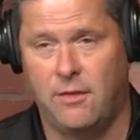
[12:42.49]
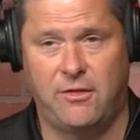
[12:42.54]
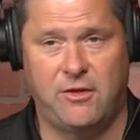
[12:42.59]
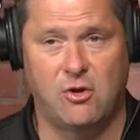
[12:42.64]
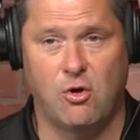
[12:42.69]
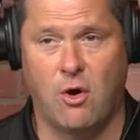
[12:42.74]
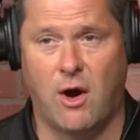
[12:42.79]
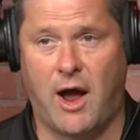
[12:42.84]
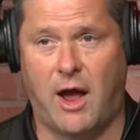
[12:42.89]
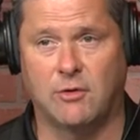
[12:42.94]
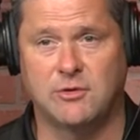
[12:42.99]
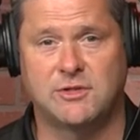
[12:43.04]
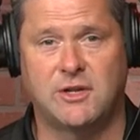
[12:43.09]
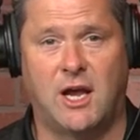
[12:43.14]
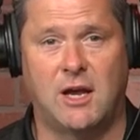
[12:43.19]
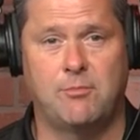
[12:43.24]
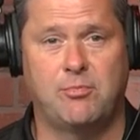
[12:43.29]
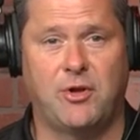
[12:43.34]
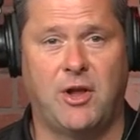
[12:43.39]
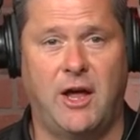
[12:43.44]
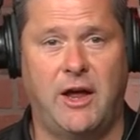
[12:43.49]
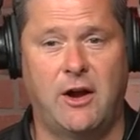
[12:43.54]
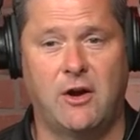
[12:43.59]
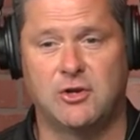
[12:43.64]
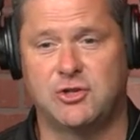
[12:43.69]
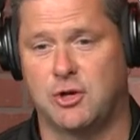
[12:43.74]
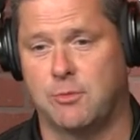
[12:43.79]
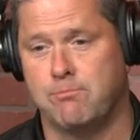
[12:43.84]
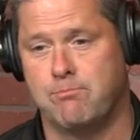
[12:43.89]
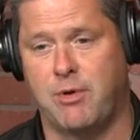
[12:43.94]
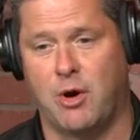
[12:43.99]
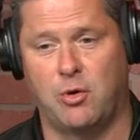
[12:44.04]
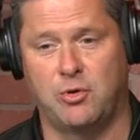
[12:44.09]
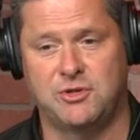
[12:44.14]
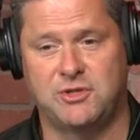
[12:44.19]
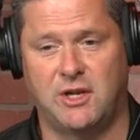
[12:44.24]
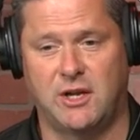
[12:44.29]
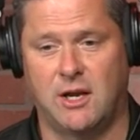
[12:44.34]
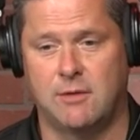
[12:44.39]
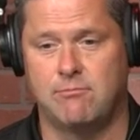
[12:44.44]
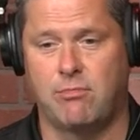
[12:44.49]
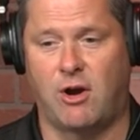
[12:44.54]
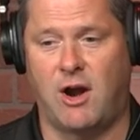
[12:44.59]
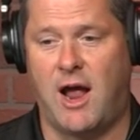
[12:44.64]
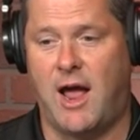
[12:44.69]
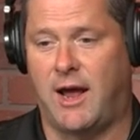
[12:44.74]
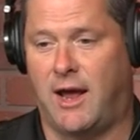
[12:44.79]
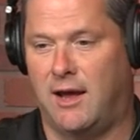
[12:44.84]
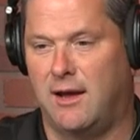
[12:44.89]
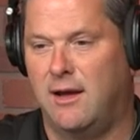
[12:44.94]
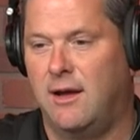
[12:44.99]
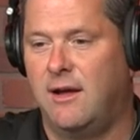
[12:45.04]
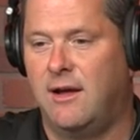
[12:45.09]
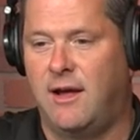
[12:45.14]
The Ohio State players are boasting and bragging.